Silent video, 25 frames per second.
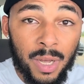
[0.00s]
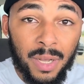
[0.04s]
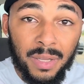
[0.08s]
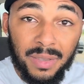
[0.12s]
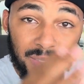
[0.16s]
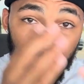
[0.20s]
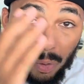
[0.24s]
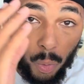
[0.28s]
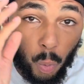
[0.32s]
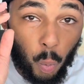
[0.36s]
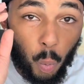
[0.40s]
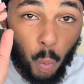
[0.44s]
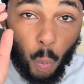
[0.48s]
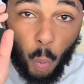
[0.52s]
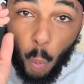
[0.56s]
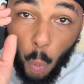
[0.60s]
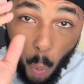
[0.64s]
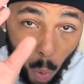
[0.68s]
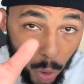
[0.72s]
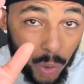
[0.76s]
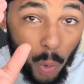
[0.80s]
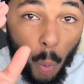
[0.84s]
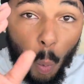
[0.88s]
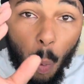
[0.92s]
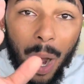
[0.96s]
to
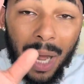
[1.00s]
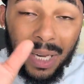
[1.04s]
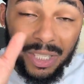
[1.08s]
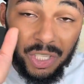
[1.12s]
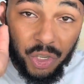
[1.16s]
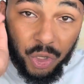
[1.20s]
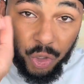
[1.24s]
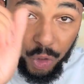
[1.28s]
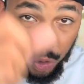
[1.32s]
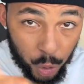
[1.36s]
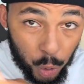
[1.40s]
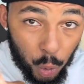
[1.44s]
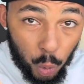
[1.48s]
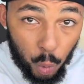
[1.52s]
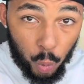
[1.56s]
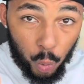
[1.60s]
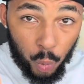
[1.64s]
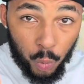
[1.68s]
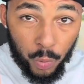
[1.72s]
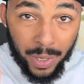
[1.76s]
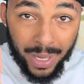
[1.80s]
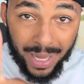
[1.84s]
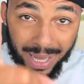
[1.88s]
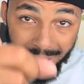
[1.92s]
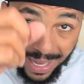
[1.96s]
want to watch you
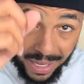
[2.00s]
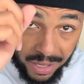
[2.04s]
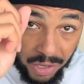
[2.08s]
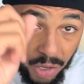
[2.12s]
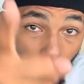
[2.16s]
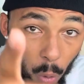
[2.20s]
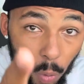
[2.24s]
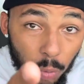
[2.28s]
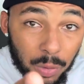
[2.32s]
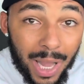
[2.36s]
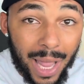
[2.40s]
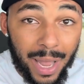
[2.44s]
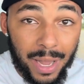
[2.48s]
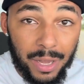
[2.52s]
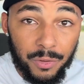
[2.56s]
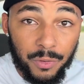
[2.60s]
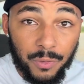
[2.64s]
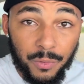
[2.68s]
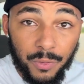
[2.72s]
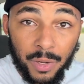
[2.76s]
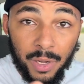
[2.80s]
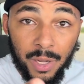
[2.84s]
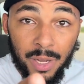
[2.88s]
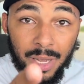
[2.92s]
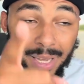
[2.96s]
and your life
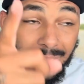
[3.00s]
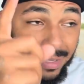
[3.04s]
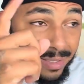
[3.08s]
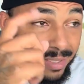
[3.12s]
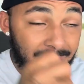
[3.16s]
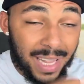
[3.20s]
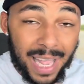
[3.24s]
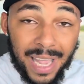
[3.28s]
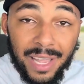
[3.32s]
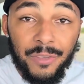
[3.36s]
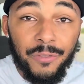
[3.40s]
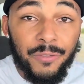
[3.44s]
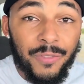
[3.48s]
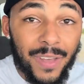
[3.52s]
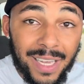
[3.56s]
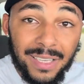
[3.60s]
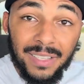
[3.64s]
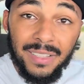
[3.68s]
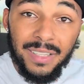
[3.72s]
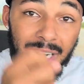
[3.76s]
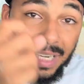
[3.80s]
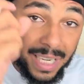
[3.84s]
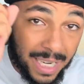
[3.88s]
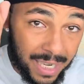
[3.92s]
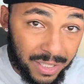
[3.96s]
and stay
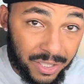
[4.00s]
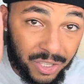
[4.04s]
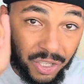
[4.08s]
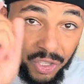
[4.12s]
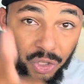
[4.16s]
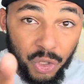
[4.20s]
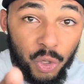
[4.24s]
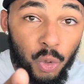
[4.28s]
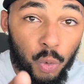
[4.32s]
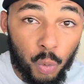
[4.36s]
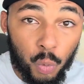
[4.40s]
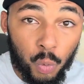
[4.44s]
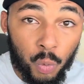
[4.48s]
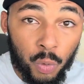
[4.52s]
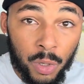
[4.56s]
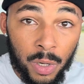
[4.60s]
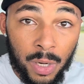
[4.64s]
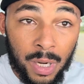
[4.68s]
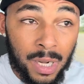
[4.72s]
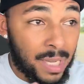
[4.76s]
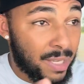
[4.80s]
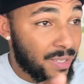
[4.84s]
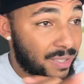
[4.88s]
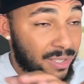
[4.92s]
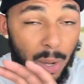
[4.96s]
invested into you,
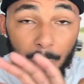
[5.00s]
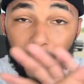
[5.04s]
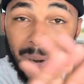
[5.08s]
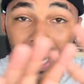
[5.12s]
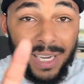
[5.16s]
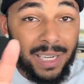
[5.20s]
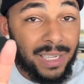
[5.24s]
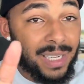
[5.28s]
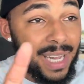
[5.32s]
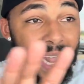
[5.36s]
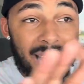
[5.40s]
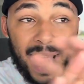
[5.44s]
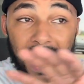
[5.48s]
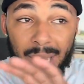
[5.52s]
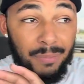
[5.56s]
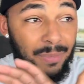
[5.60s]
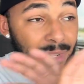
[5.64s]
somebody that I have